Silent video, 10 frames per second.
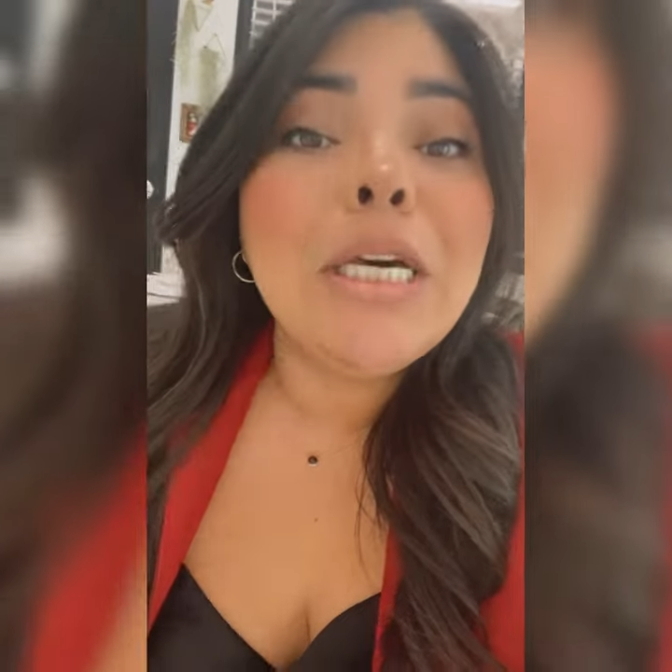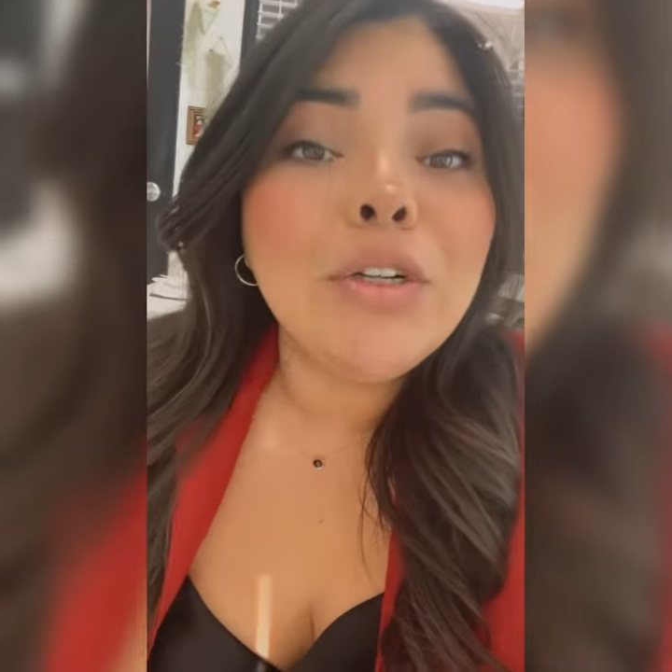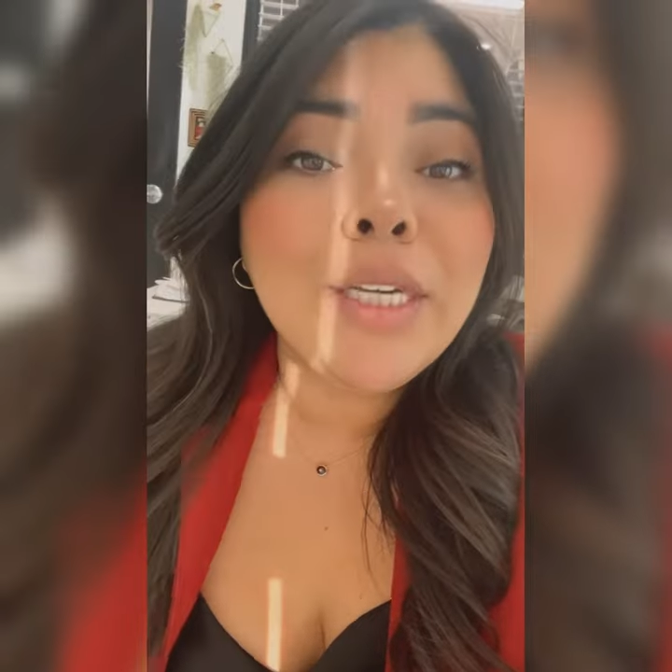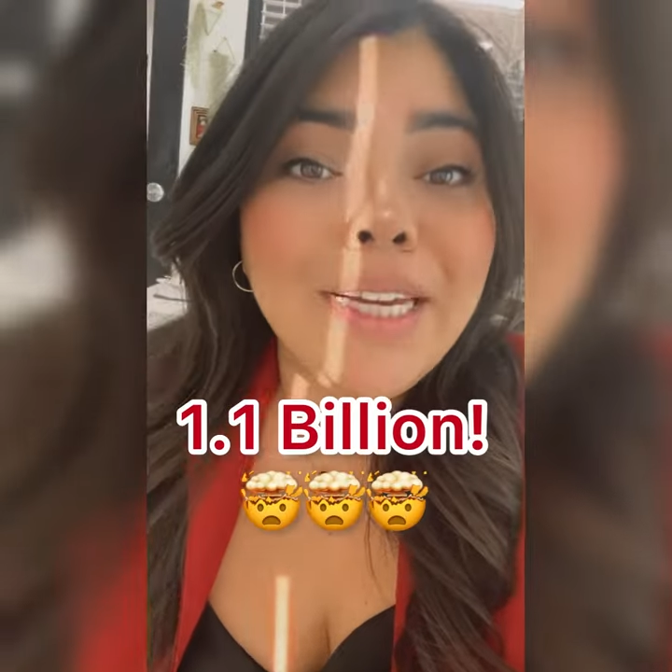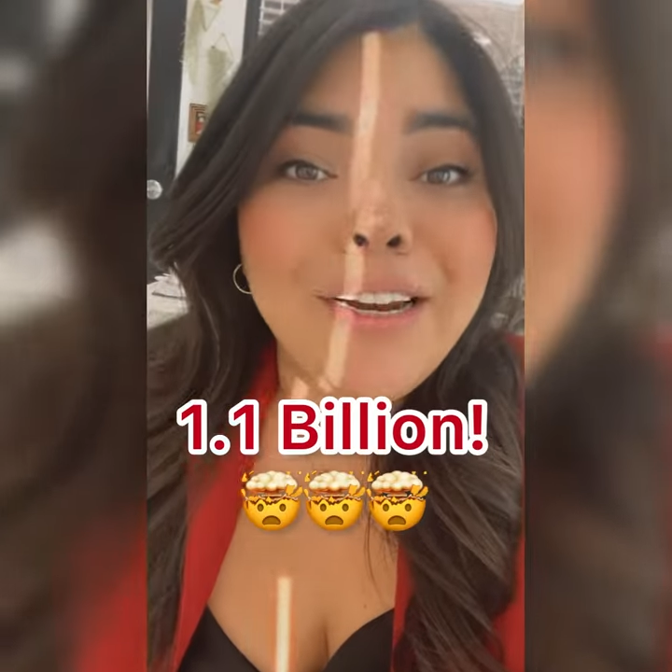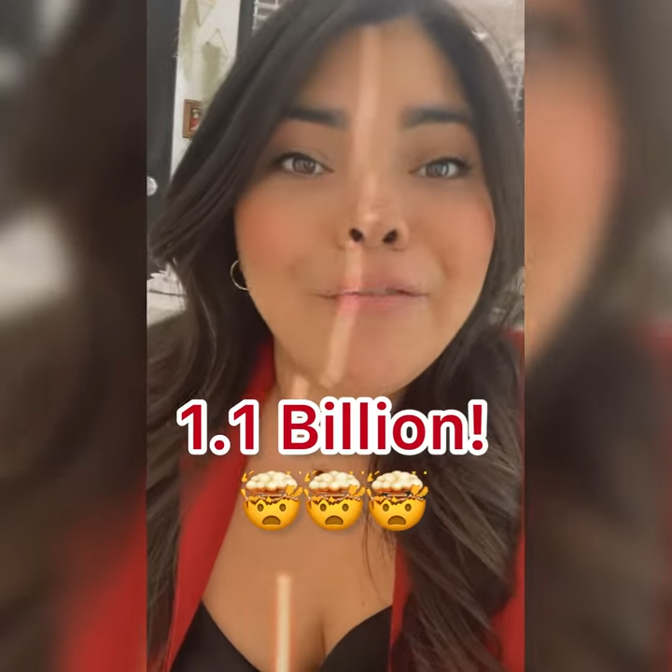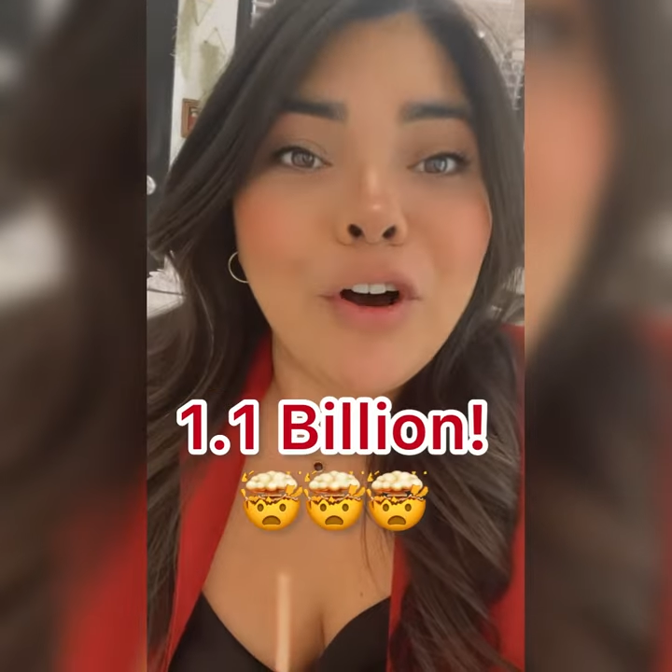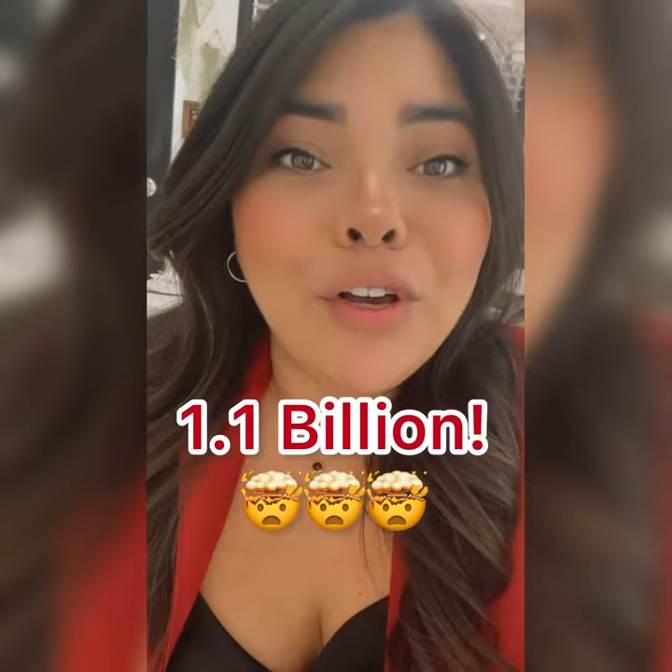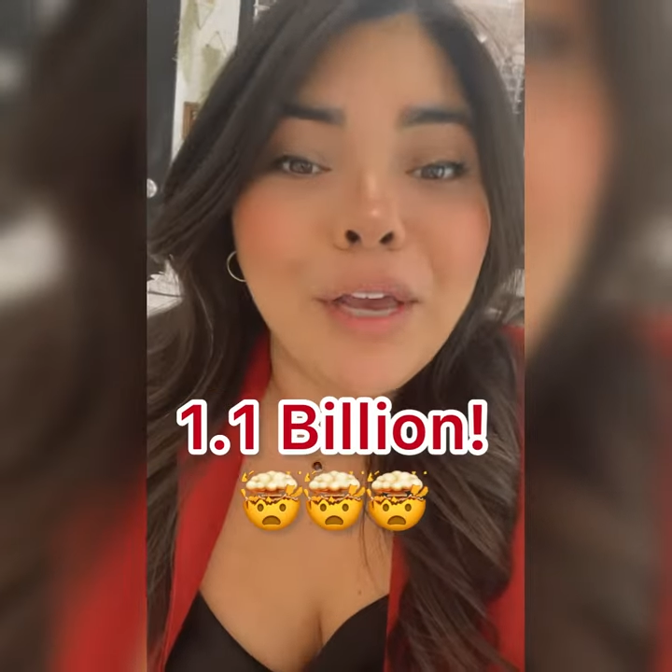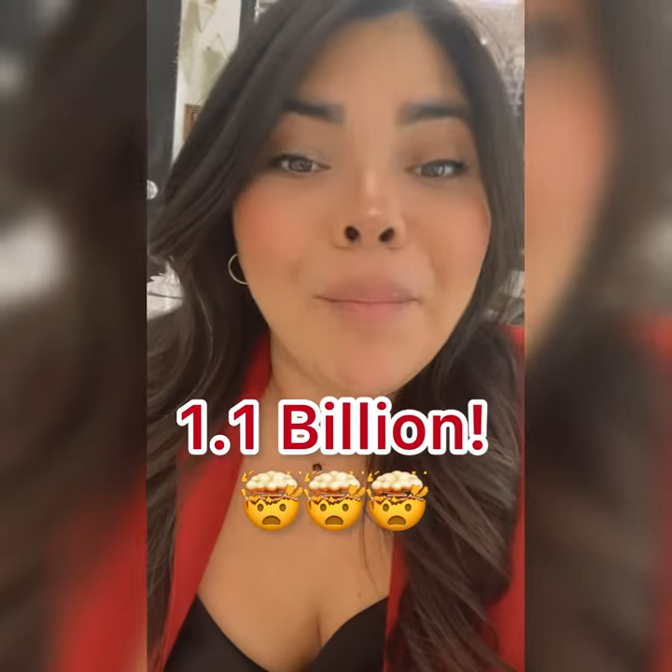billion in
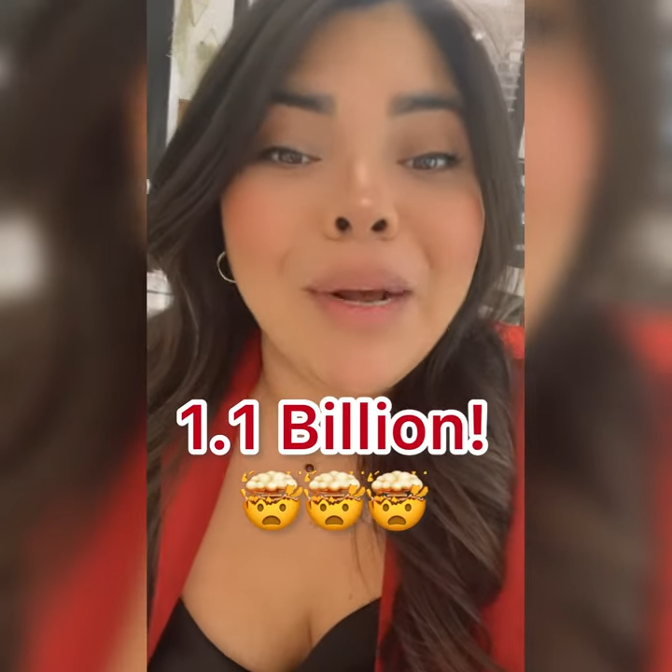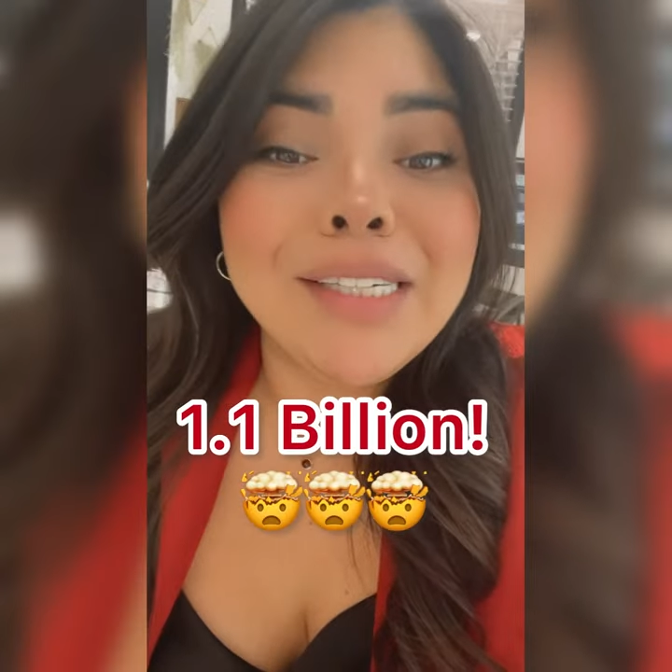volume.